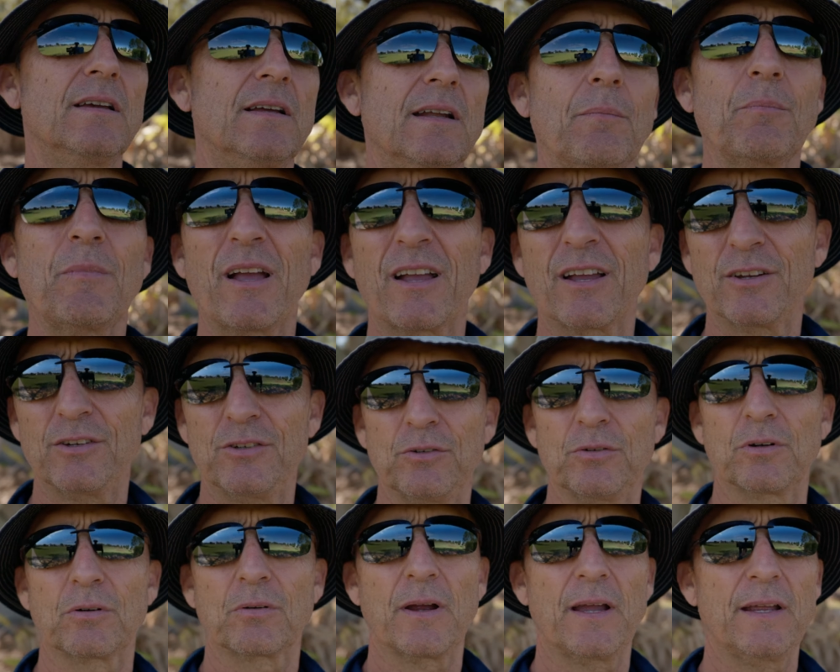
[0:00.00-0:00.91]
and I'm not going to
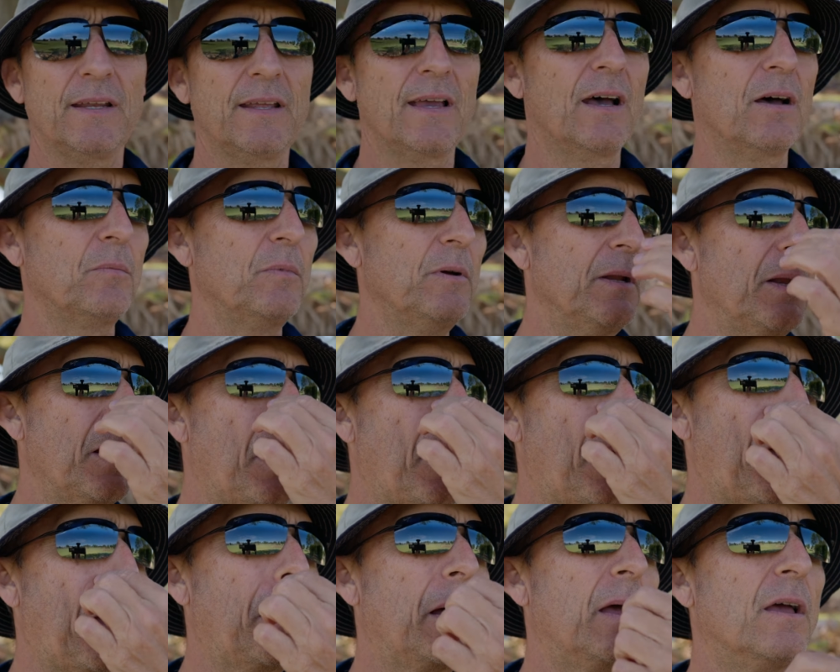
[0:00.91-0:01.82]
do it right now, but
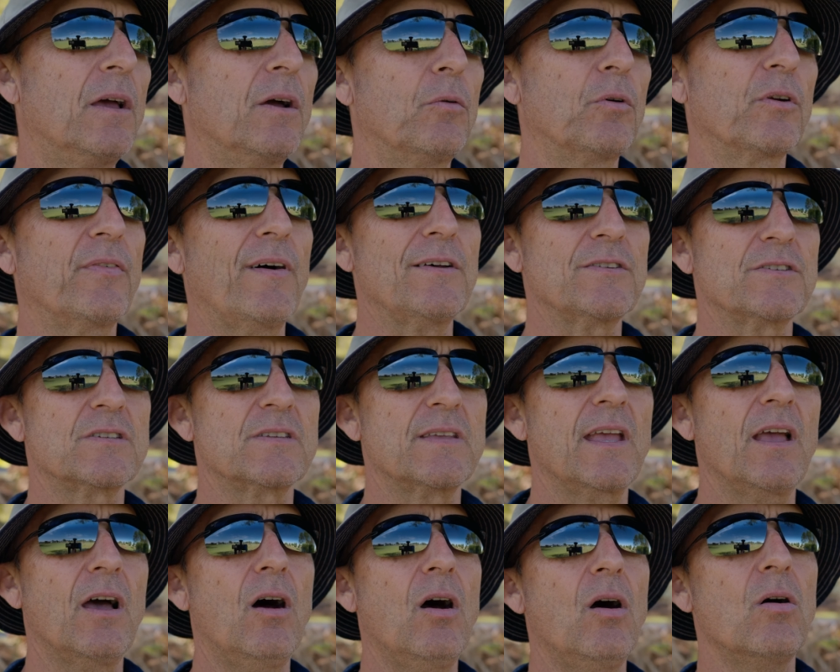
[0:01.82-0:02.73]
what if I was to
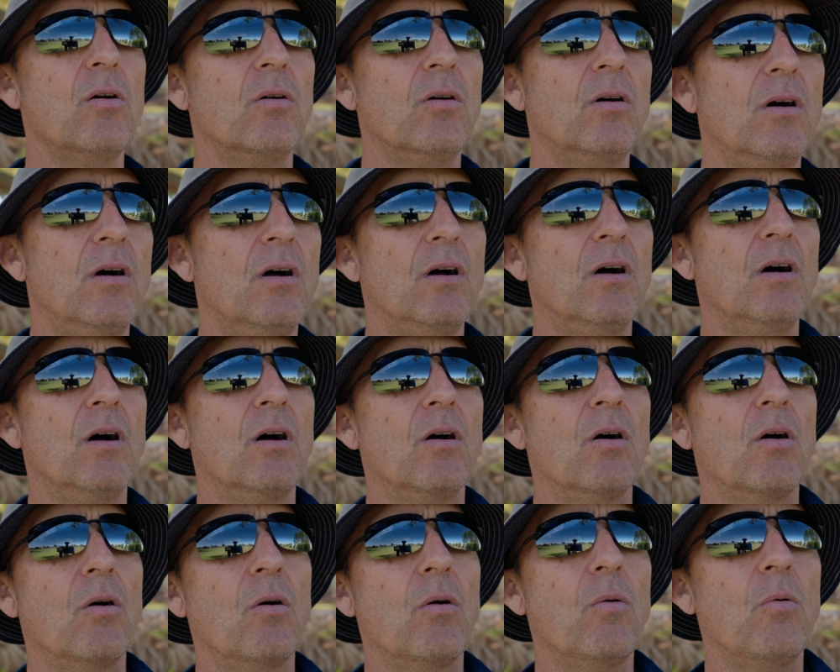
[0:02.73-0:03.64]
say, oh,
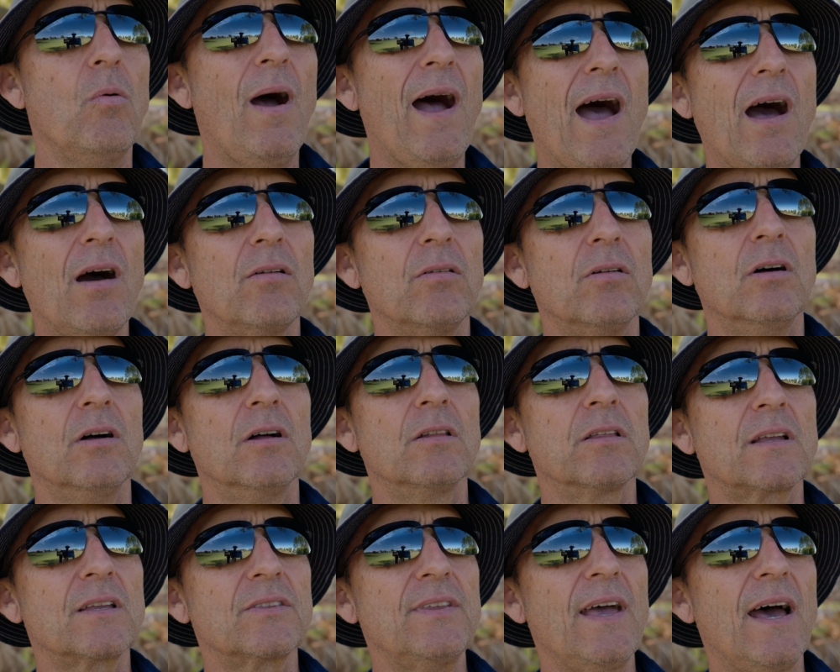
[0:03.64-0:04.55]
wow,
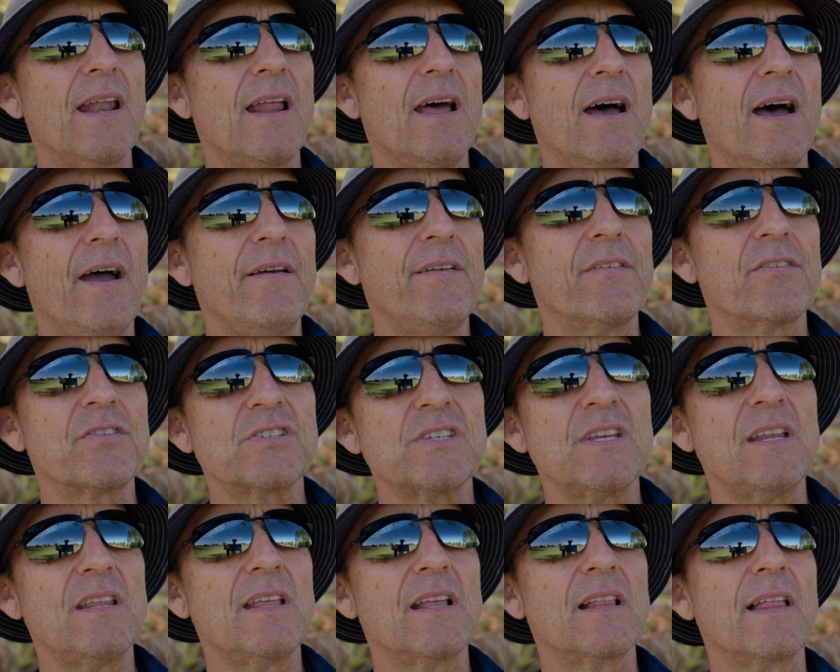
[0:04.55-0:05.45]
look at that. I've never
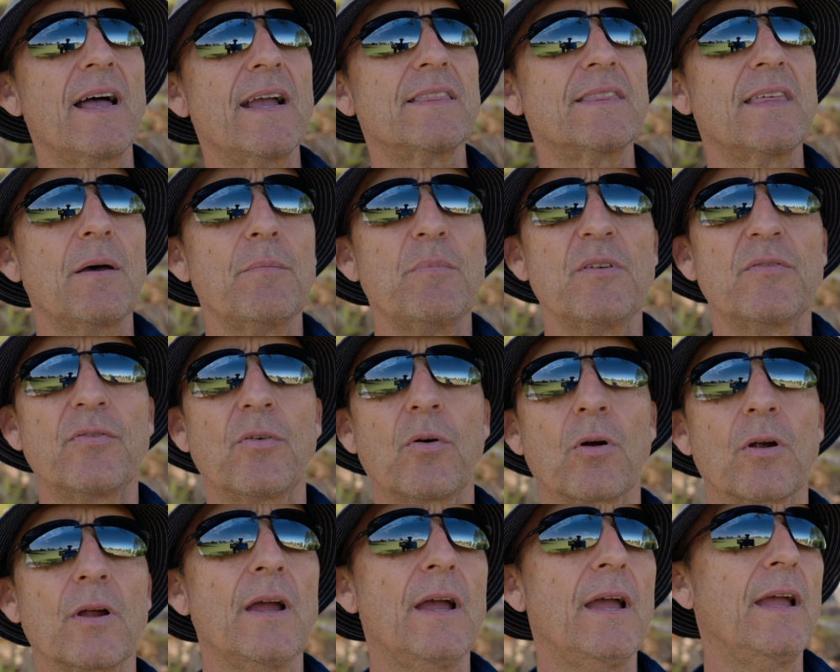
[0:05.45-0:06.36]
seen anything like that
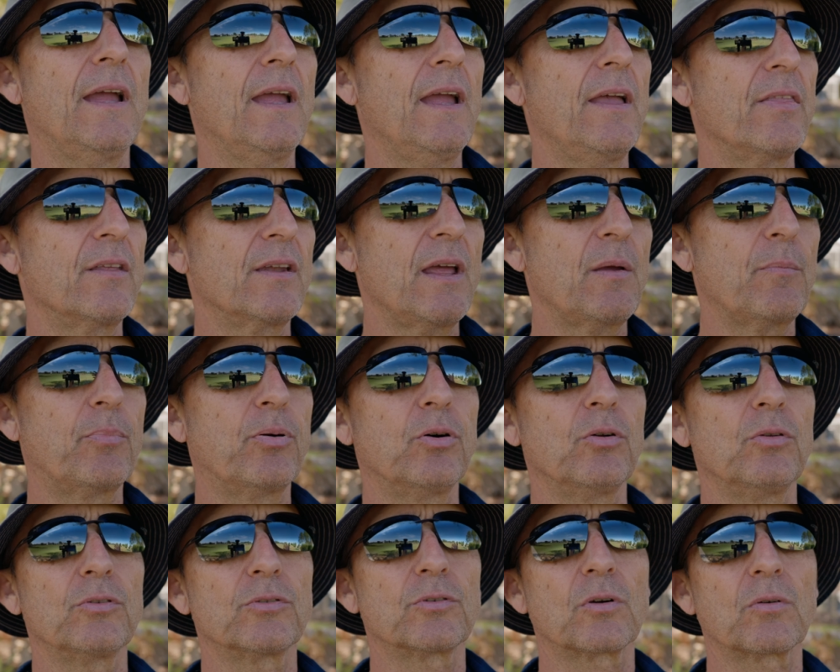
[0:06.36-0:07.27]
before. And then I
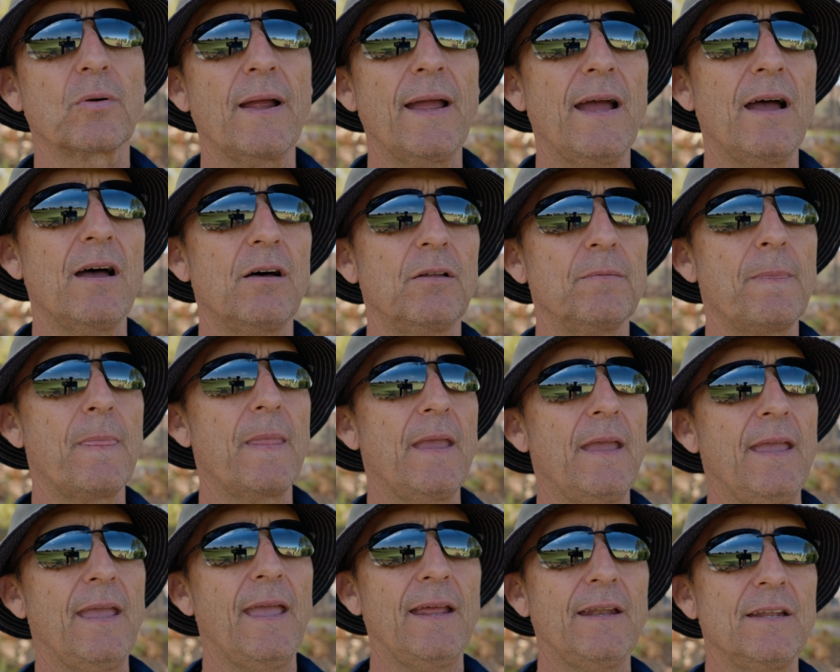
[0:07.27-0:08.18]
pull it around
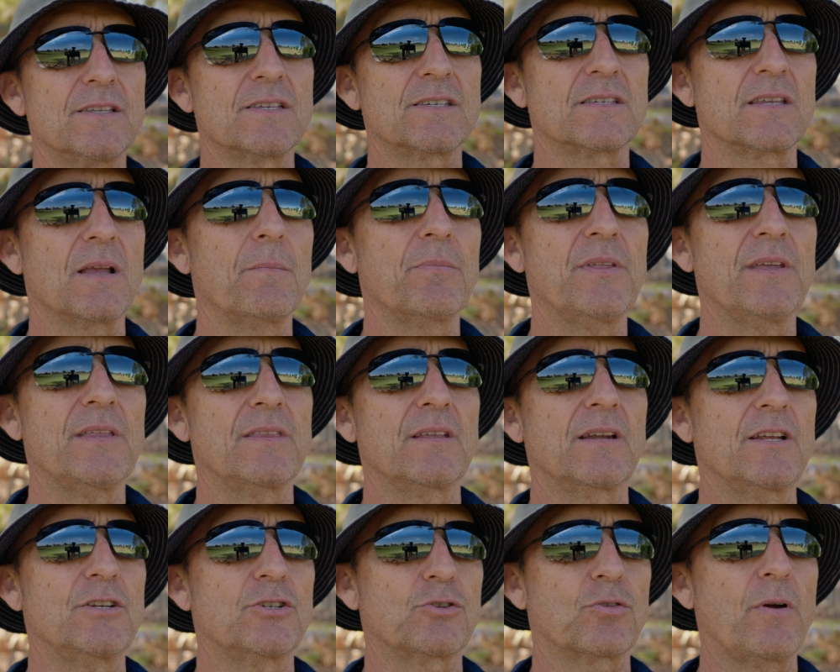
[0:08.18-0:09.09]
and it's something that
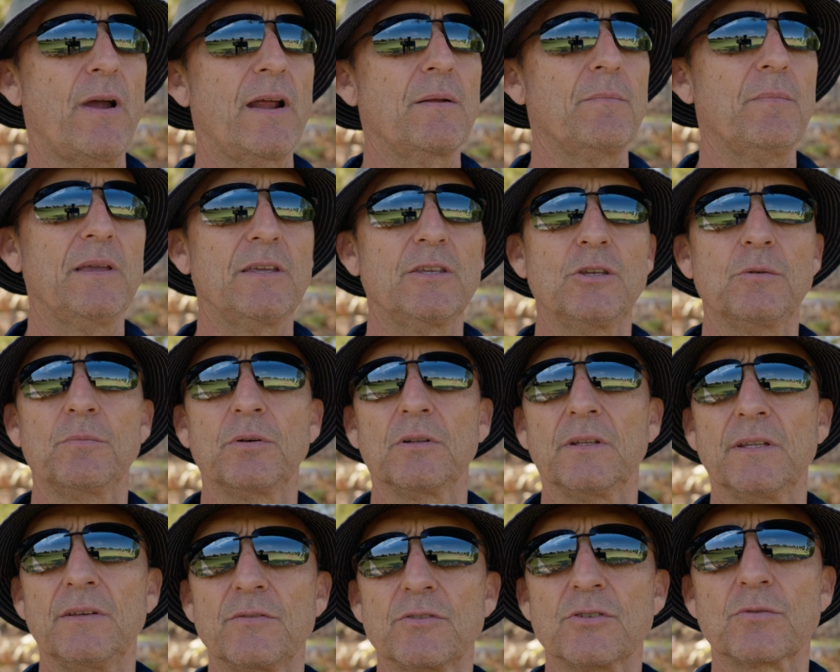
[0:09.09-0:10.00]
I try to make you
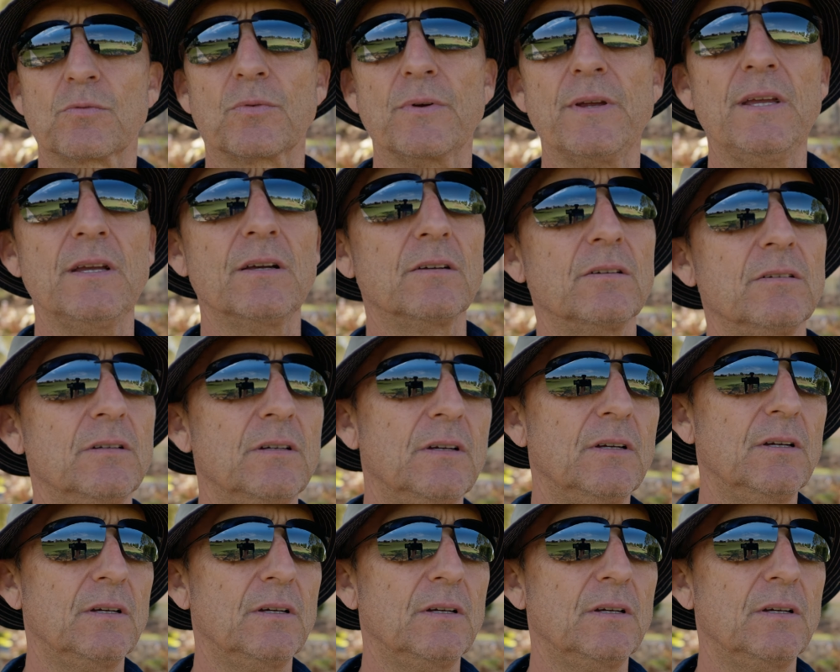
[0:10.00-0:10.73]
believe is real,